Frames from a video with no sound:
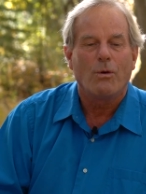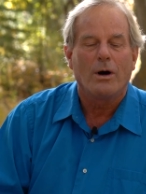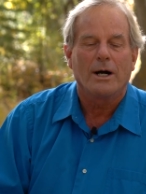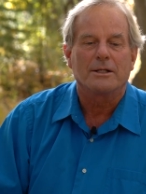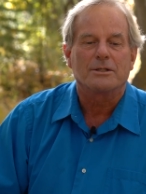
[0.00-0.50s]

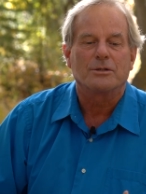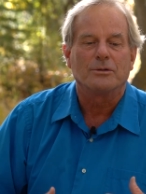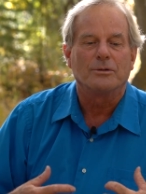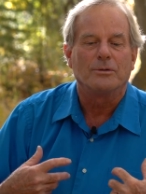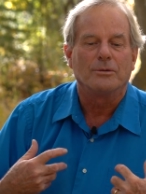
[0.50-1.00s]
want
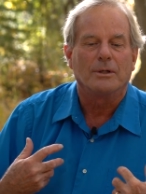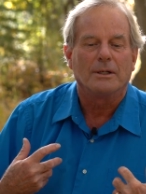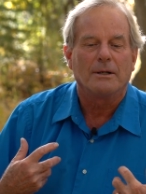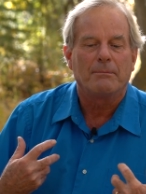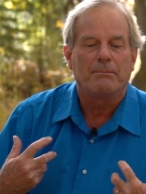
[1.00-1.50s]
to
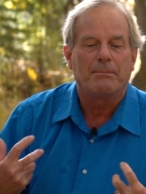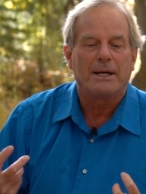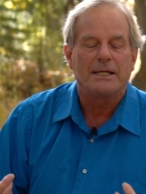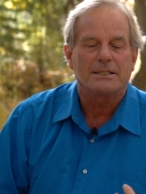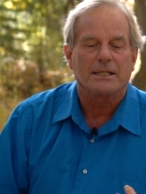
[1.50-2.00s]

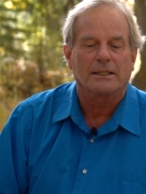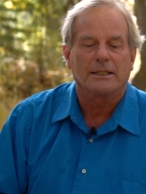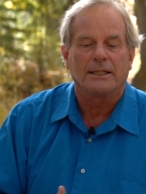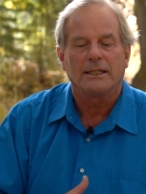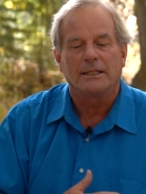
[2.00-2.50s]

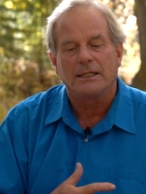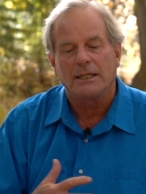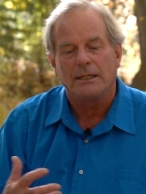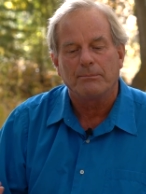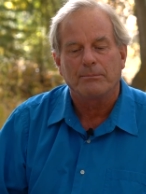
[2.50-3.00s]
basically
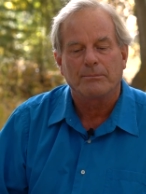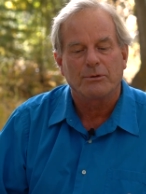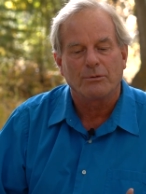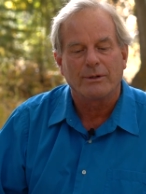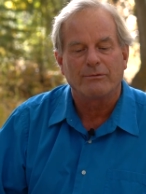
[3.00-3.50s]
keep
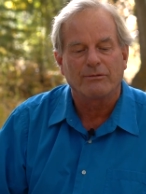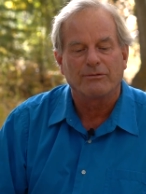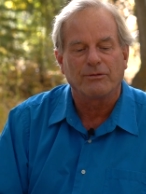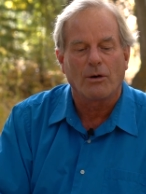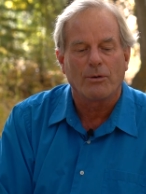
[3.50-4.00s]
the river
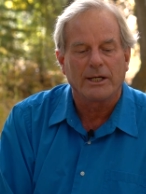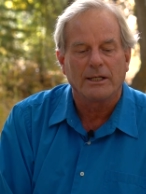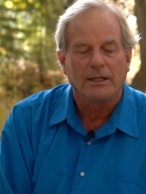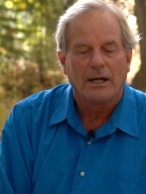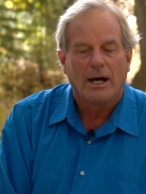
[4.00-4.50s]

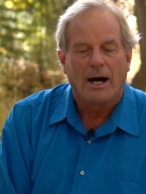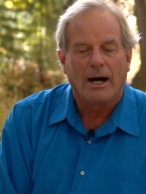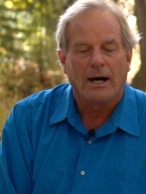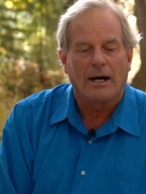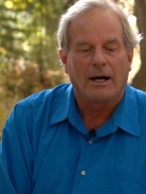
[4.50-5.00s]
flowing,
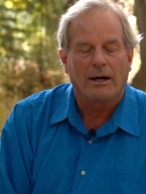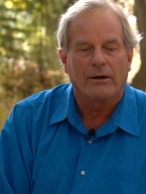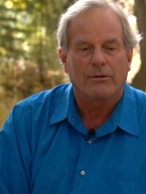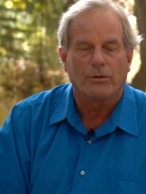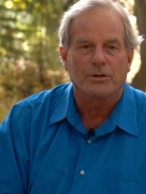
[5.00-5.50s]
uh,
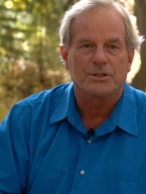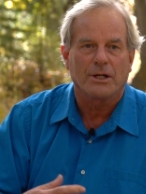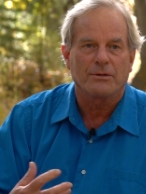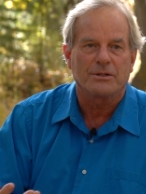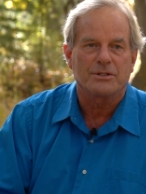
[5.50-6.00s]
of course,
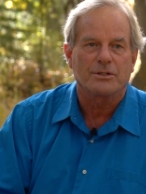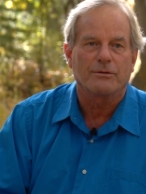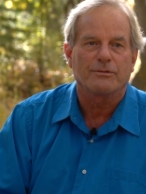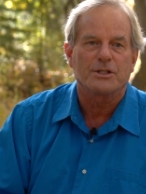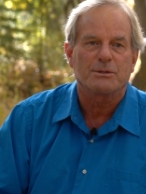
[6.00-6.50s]
on the
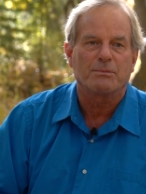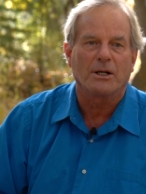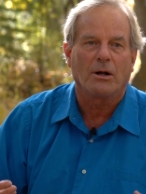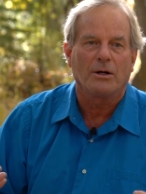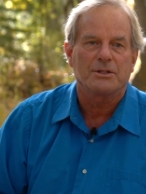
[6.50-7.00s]
surface,
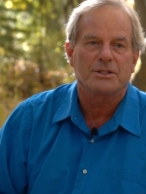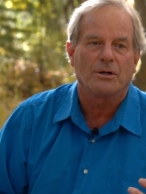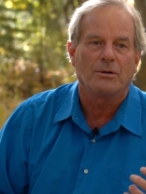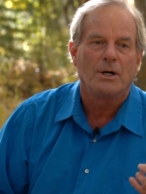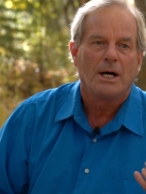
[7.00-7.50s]
but
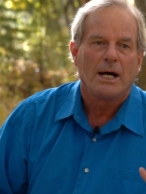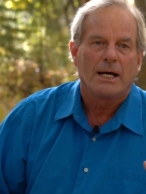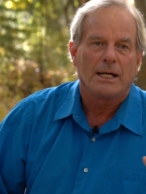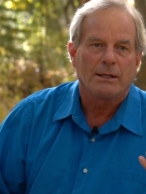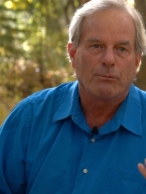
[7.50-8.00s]
also
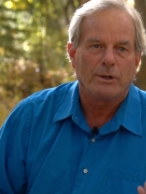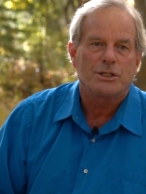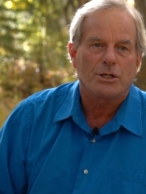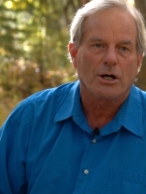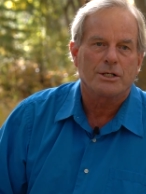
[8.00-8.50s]

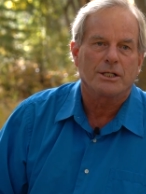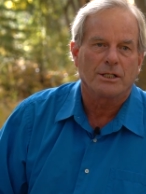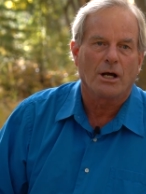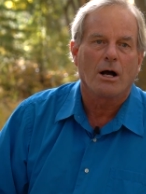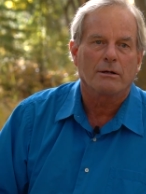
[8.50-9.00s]

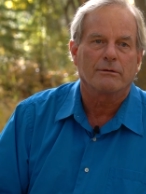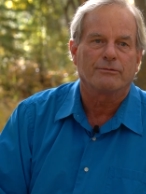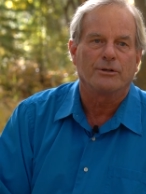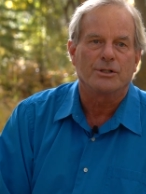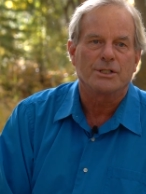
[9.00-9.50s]
recharging the
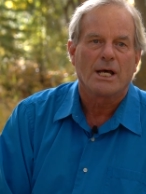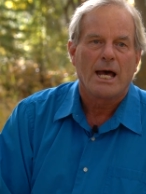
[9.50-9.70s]
aquifers.